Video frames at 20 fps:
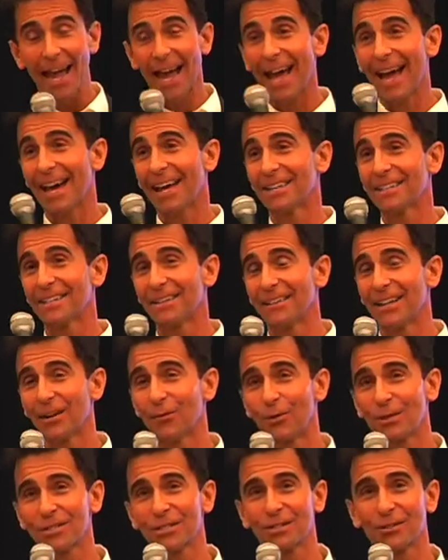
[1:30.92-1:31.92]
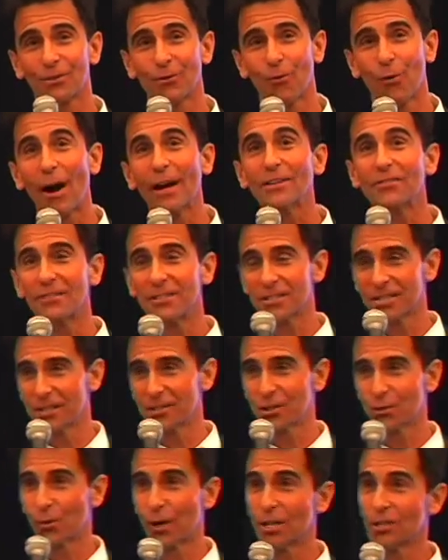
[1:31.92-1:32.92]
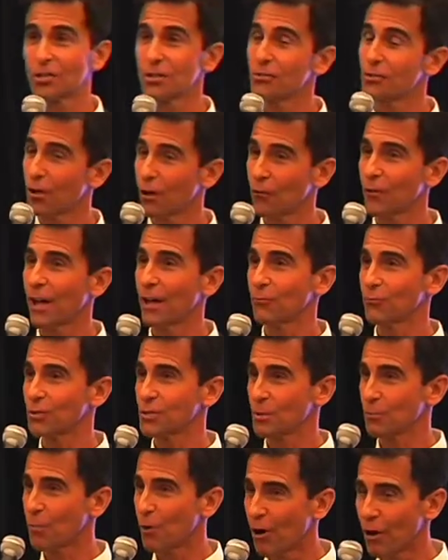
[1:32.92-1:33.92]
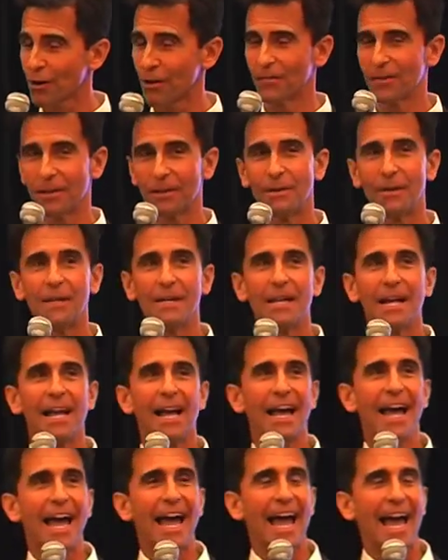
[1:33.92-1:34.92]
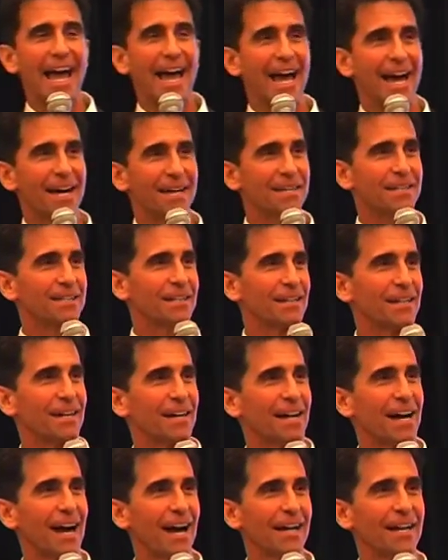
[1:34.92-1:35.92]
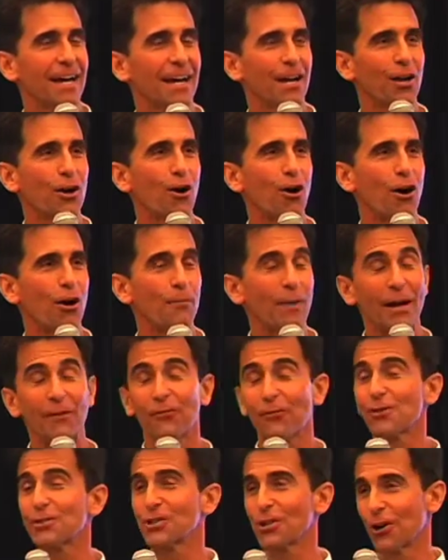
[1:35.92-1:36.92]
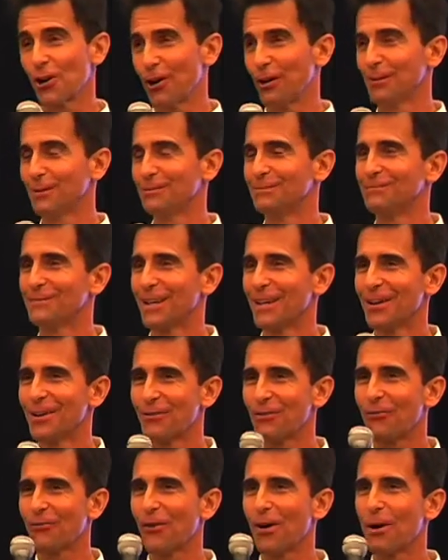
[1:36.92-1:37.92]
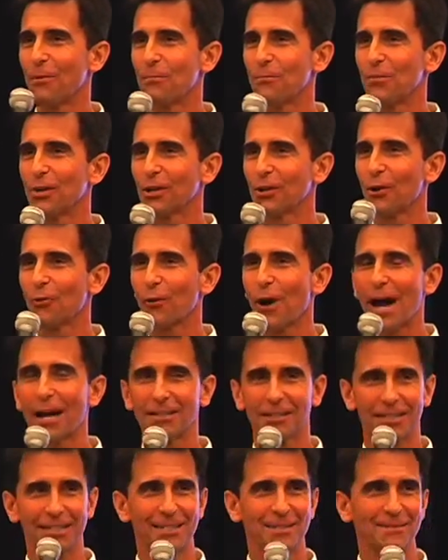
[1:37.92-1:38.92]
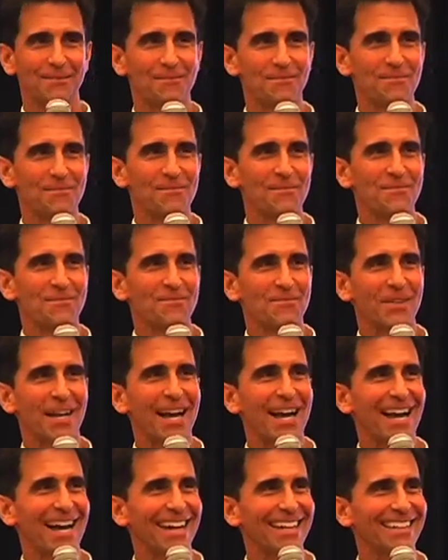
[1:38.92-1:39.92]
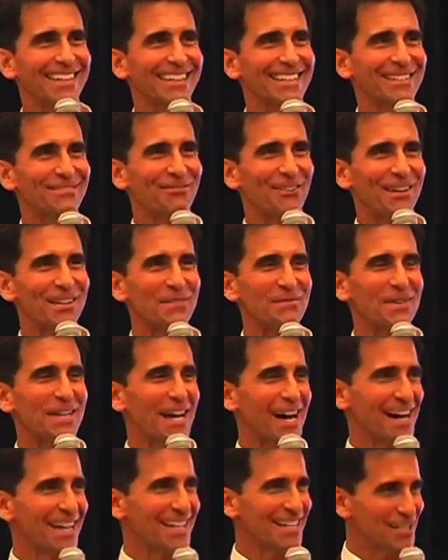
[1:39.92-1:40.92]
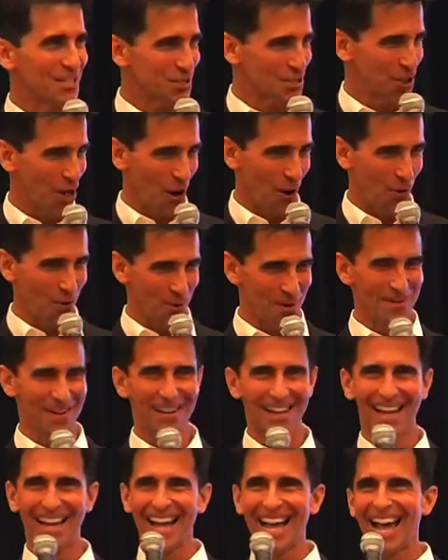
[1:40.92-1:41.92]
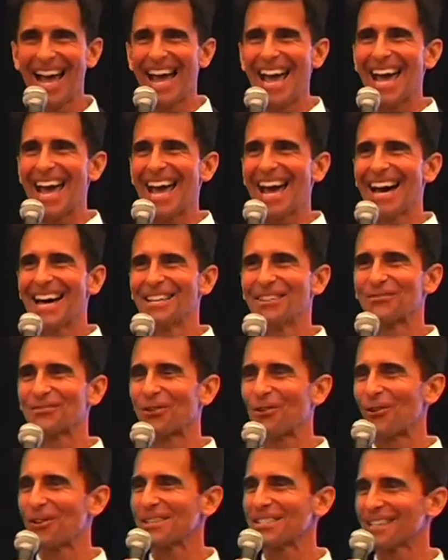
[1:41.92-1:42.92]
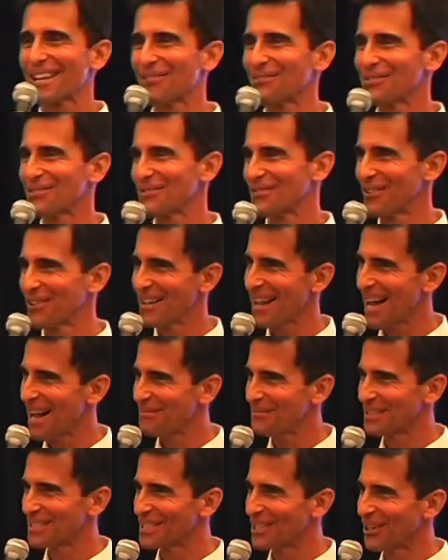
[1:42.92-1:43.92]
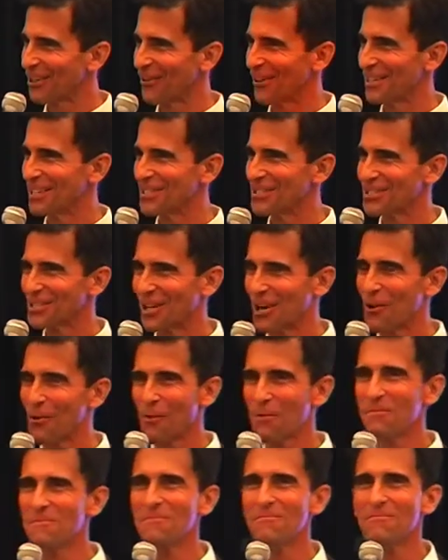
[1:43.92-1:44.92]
And that wasn't quite the situation, though that was a part of it. And I got a call, my first call, from Bill O'Reilly. And he wanted me on his show. And of course, I was very happy to go on his show.